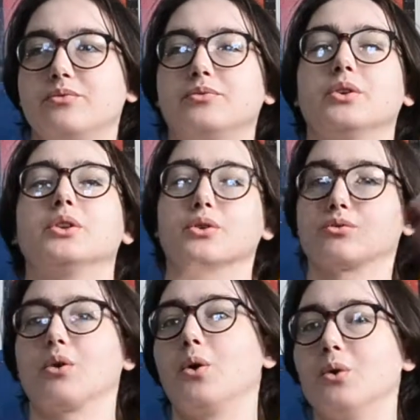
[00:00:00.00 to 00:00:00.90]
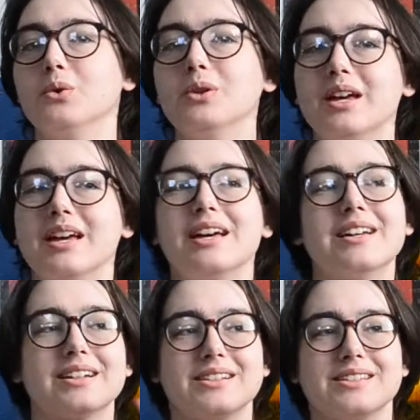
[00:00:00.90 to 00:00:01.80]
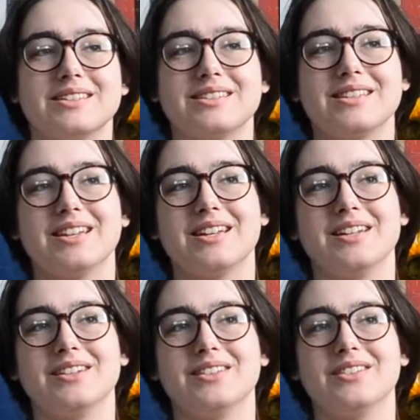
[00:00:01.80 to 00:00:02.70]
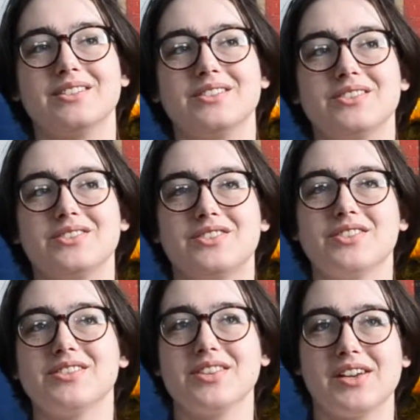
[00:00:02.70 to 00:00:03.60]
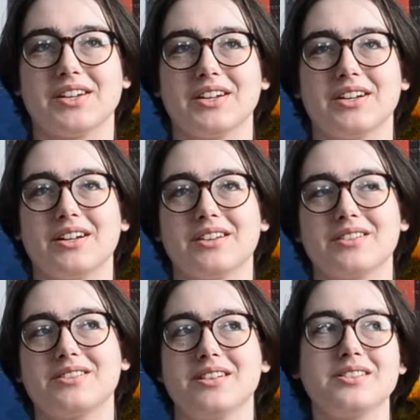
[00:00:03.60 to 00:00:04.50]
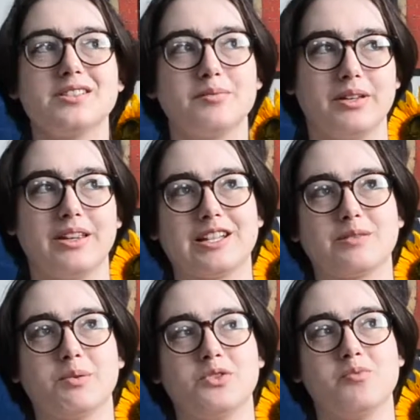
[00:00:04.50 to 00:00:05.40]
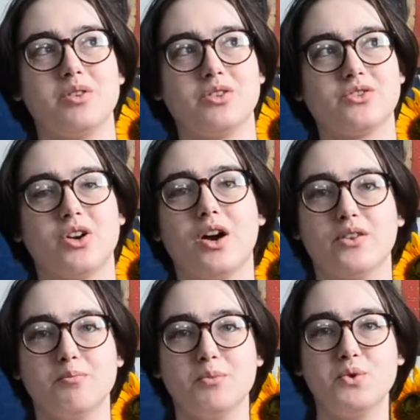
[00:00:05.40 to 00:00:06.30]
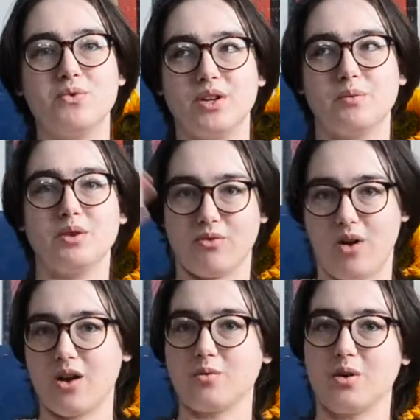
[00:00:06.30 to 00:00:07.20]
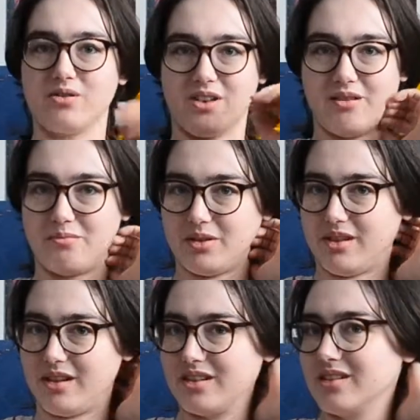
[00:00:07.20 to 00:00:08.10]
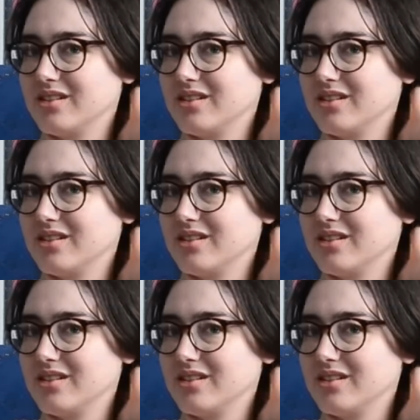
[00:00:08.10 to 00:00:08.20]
fuller role, because she's like ostensibly like supposed to be the star of the movie with Rockwell, right? But like